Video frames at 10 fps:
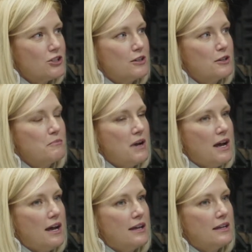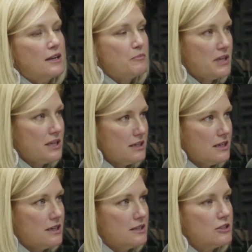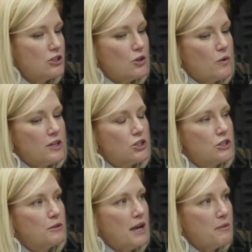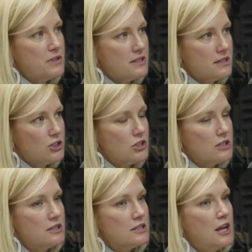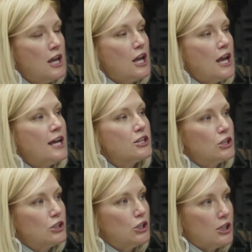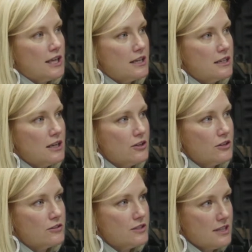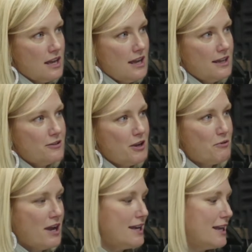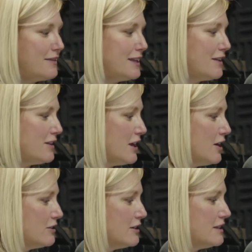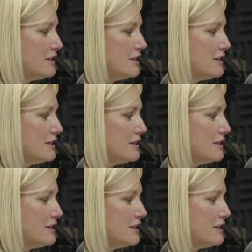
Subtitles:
my opinions, to question my positions, and to look at another side, right? And then at the other end of the